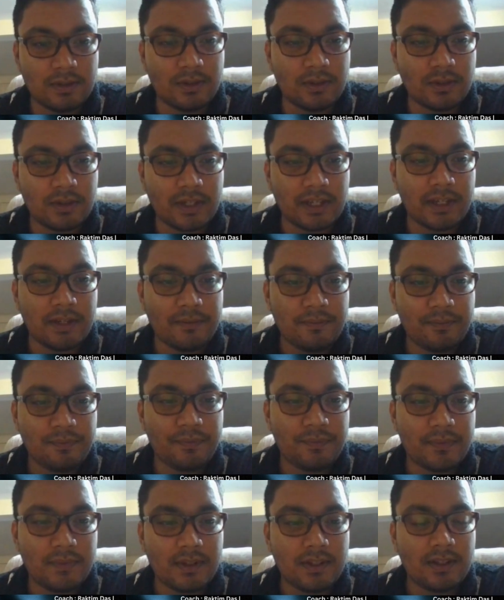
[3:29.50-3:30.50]
Okay,
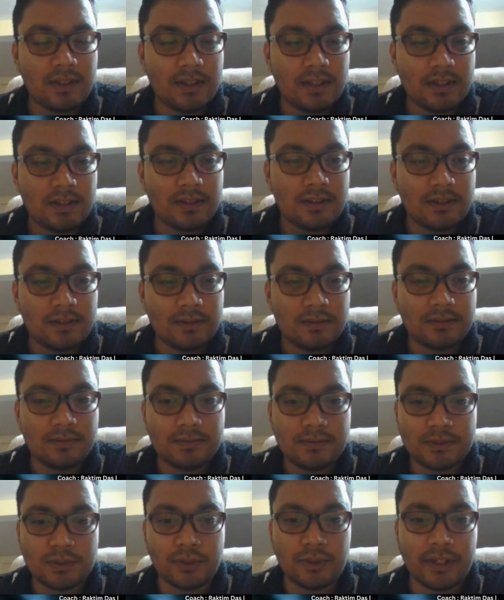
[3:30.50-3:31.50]

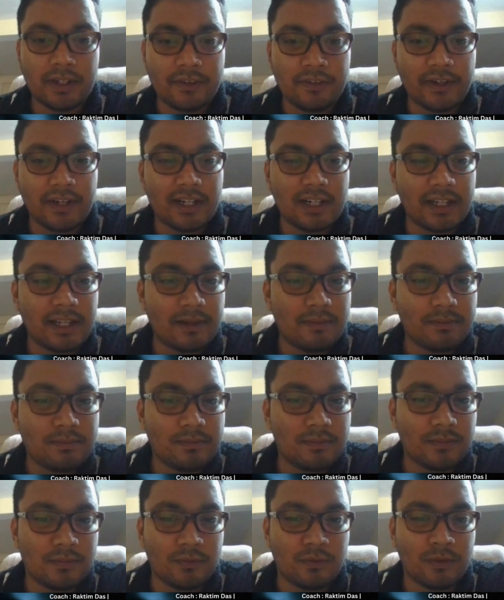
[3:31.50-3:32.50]
so in real game
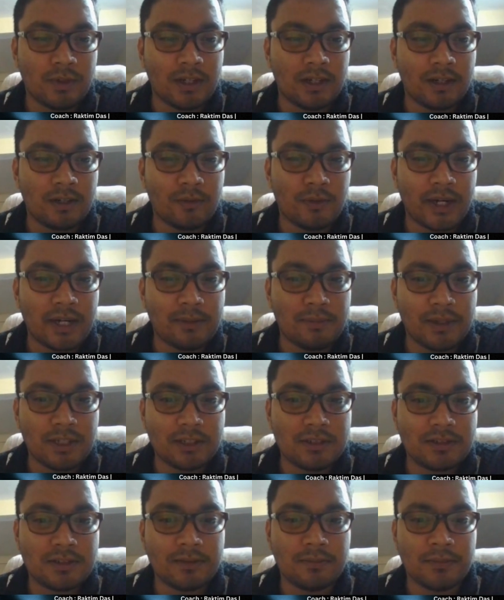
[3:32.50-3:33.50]
white
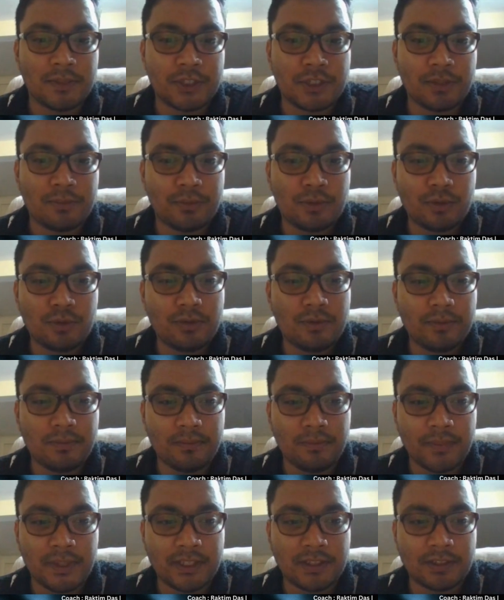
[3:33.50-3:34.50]
plays bishop to
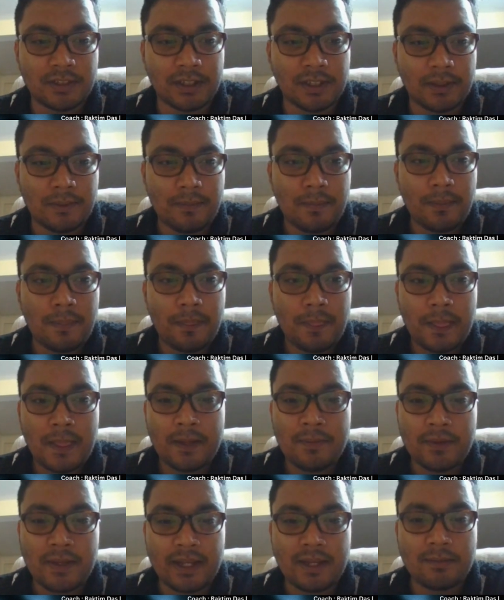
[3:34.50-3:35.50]
b3.
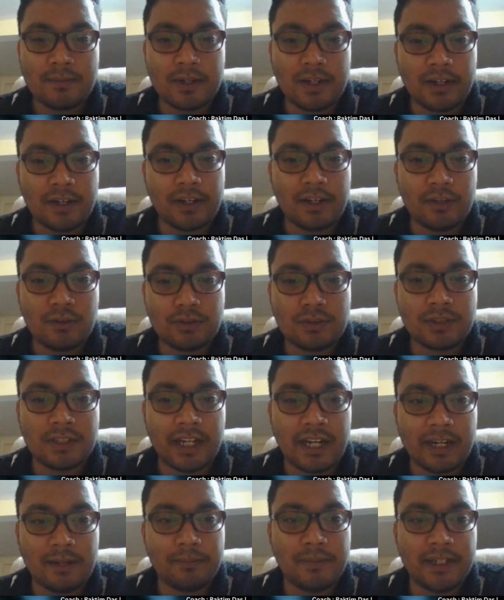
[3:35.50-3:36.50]
Game continues,
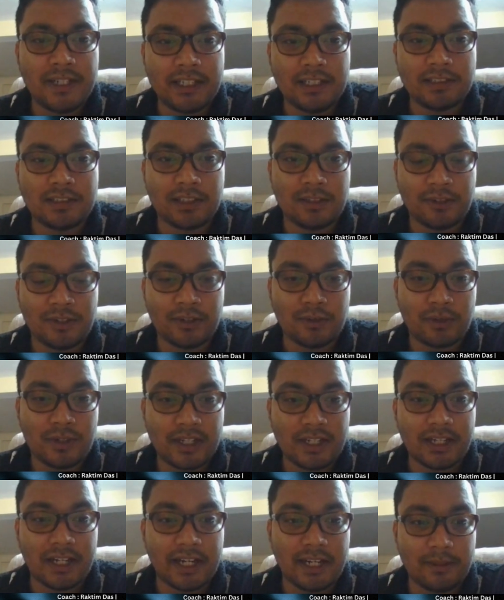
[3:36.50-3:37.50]
knight b d7. Okay,
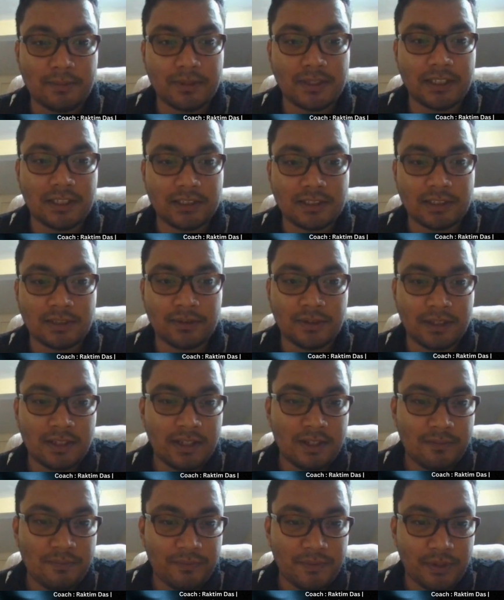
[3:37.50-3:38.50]
knight b d7.
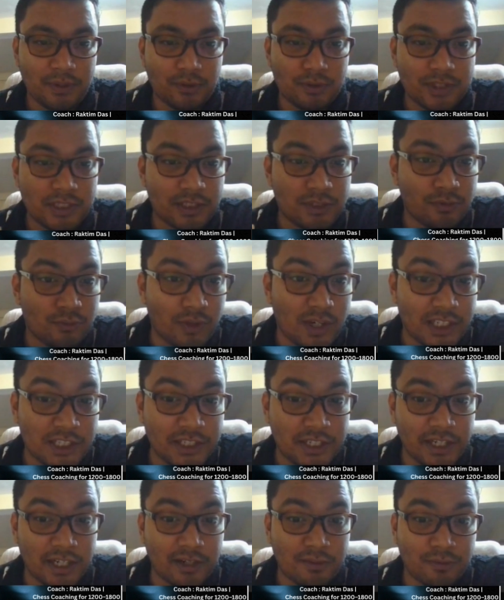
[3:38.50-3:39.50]
You just watch
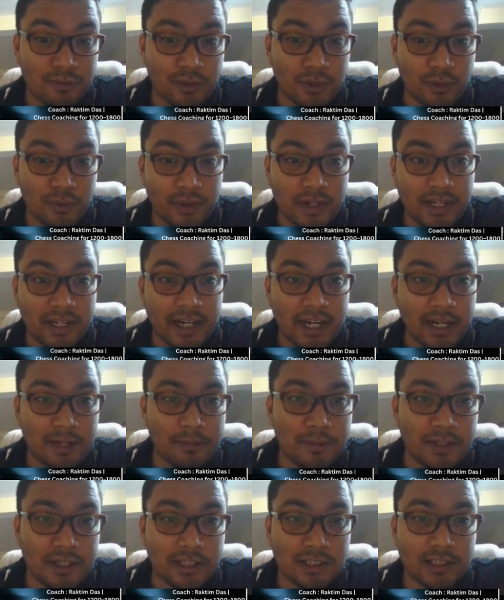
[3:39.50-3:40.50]
carefully. Okay, knight
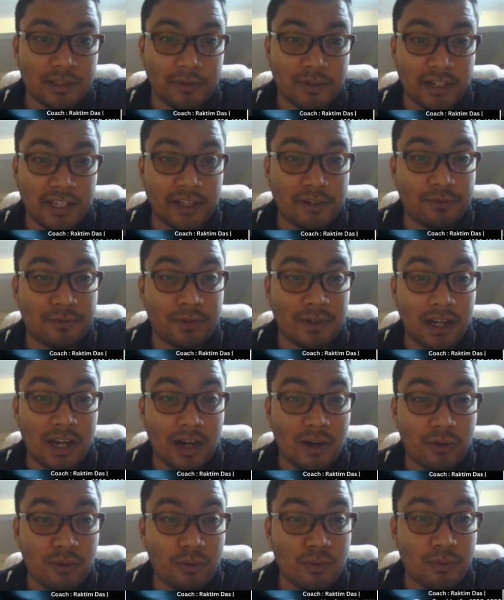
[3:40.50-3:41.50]
b d7. If
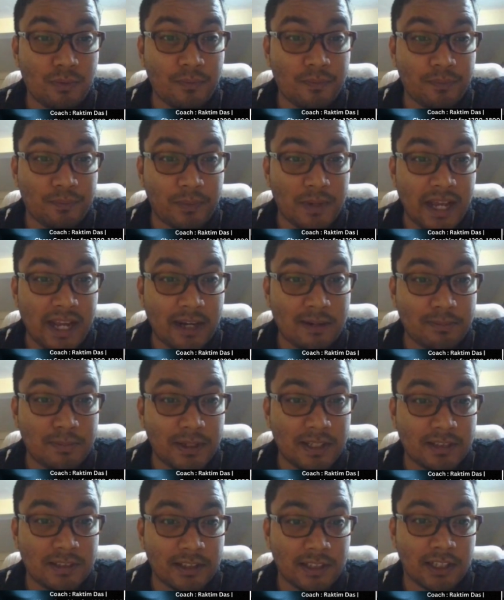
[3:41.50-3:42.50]
now black
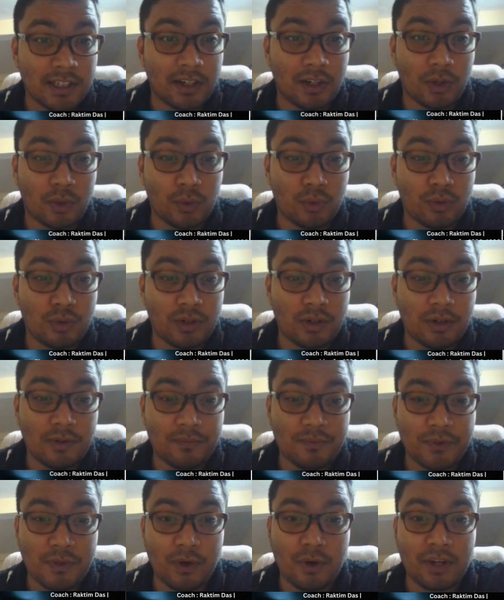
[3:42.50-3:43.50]
plays here rook
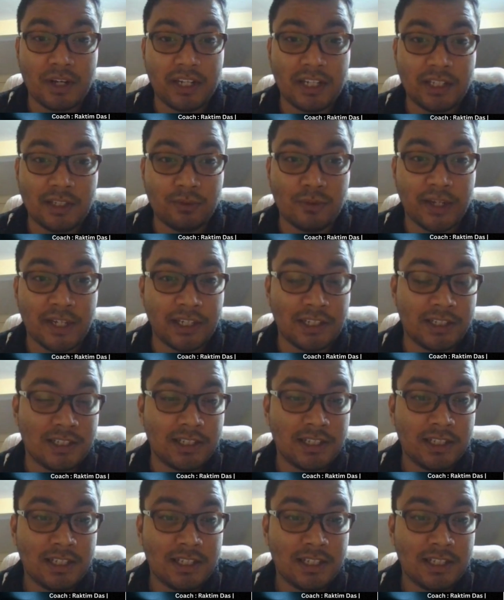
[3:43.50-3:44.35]
on e8,